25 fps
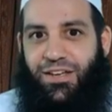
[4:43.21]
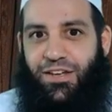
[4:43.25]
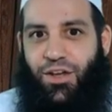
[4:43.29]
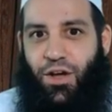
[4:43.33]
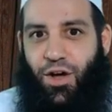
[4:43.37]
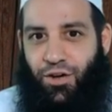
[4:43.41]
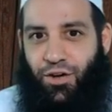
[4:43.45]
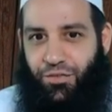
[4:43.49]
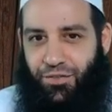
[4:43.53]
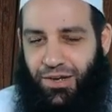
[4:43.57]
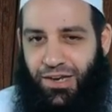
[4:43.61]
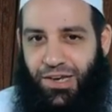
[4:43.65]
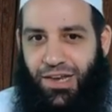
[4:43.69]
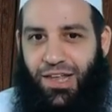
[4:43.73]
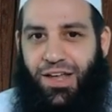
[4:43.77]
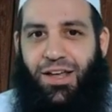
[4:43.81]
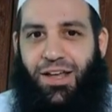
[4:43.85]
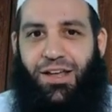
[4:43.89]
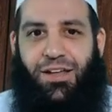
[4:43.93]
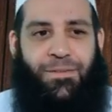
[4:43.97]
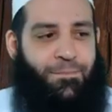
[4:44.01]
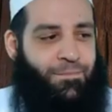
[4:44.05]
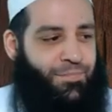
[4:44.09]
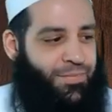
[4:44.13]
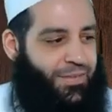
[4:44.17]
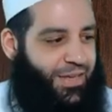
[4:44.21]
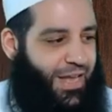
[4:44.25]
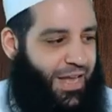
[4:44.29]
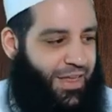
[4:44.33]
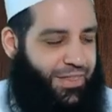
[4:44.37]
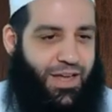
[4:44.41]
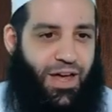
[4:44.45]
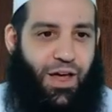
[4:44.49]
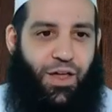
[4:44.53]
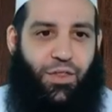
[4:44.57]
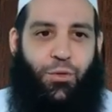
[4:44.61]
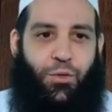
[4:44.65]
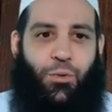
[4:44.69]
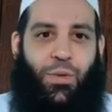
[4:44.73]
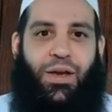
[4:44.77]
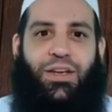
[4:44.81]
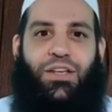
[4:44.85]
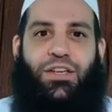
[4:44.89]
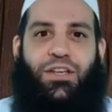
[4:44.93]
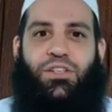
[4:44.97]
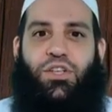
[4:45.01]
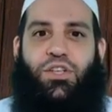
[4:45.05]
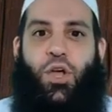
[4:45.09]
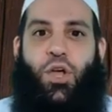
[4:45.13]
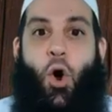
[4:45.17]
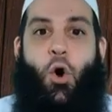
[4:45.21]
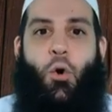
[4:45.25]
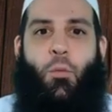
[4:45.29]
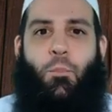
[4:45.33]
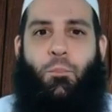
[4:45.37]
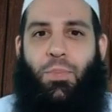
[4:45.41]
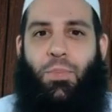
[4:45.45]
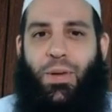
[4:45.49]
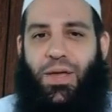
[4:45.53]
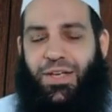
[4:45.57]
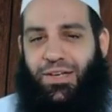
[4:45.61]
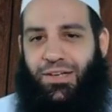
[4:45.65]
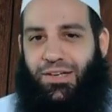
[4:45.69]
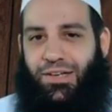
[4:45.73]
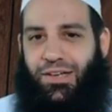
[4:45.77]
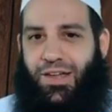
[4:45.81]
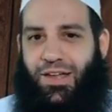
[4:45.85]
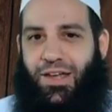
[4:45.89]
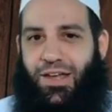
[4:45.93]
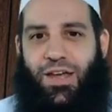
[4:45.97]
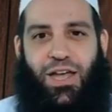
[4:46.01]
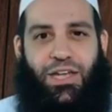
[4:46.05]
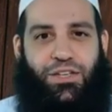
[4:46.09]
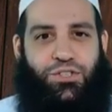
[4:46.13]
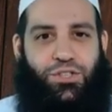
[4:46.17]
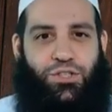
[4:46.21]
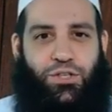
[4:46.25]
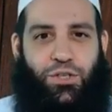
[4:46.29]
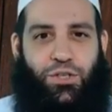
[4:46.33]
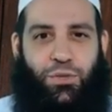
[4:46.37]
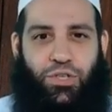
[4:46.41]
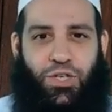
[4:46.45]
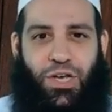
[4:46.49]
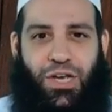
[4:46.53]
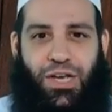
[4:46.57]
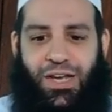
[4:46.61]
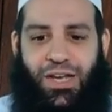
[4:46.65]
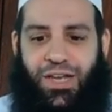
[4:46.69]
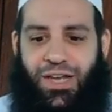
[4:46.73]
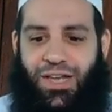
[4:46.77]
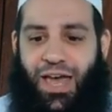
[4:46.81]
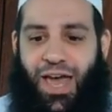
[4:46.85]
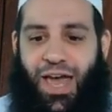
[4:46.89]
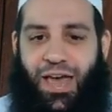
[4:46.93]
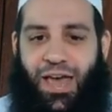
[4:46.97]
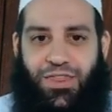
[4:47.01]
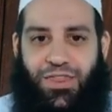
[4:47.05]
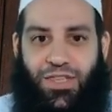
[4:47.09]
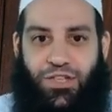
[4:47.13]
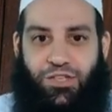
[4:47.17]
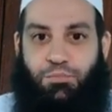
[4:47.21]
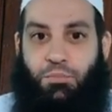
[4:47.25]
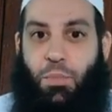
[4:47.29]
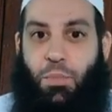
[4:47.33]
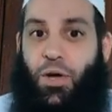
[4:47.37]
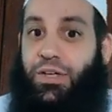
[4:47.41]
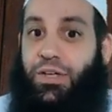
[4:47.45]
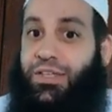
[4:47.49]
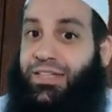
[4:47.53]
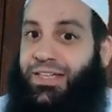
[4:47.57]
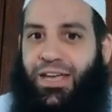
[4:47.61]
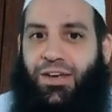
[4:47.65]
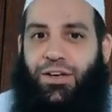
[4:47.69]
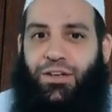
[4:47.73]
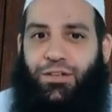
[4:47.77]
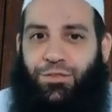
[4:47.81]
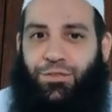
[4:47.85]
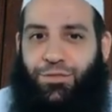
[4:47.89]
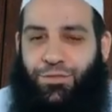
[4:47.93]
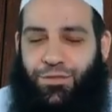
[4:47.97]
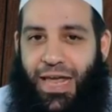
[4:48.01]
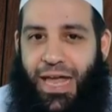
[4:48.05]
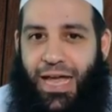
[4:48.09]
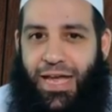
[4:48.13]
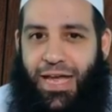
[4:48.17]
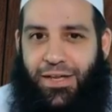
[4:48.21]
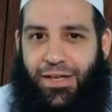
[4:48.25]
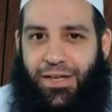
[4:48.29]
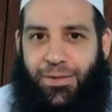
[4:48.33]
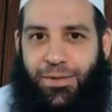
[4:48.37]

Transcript: of Allah and the other one is hope in Allah Azza wa Jal. And this bird cannot fly